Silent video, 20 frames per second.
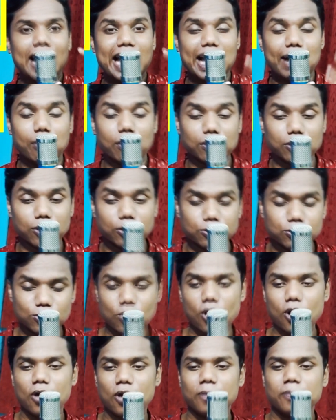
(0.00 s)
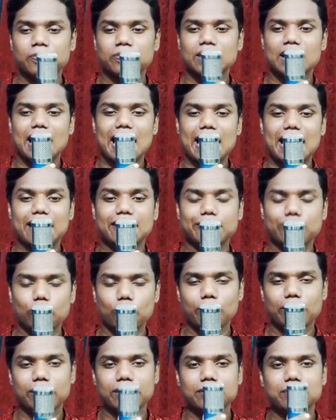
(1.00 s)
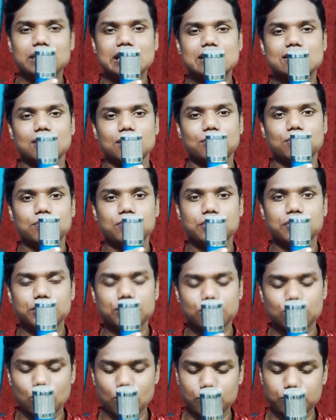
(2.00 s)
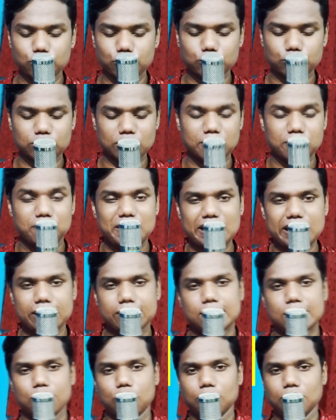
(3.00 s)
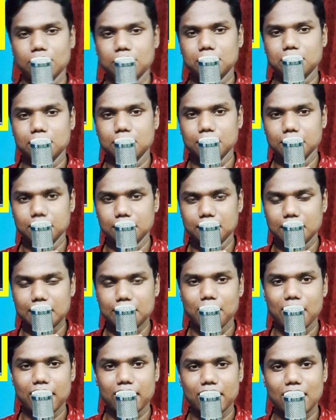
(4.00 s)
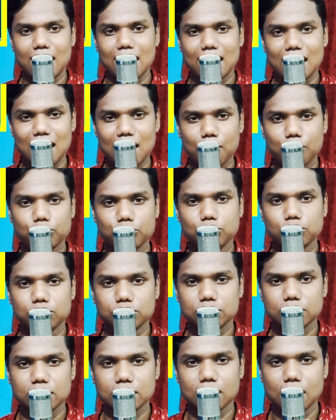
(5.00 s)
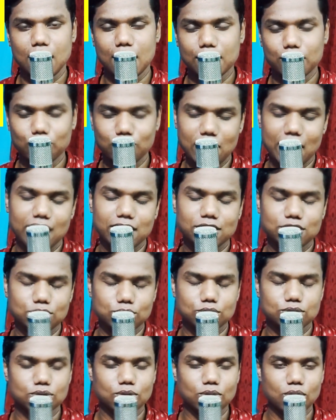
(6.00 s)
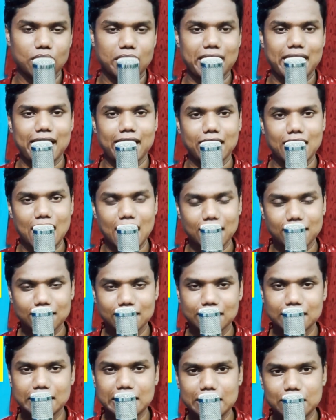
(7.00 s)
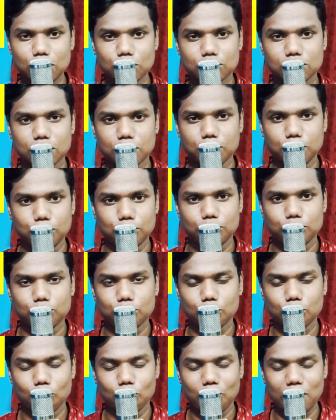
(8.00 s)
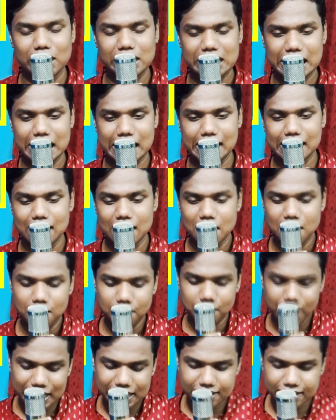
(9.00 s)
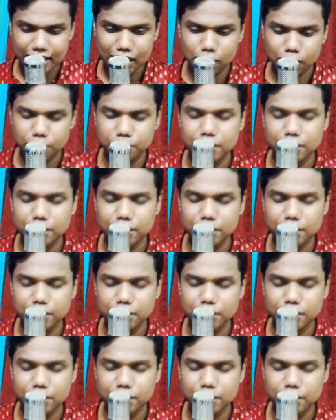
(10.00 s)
the song, and recommend me some video of Zhou Shen. Please recommend me, man. I love Zhou Shen, and you guys do so. I really need your support to grow my channel. Please help me.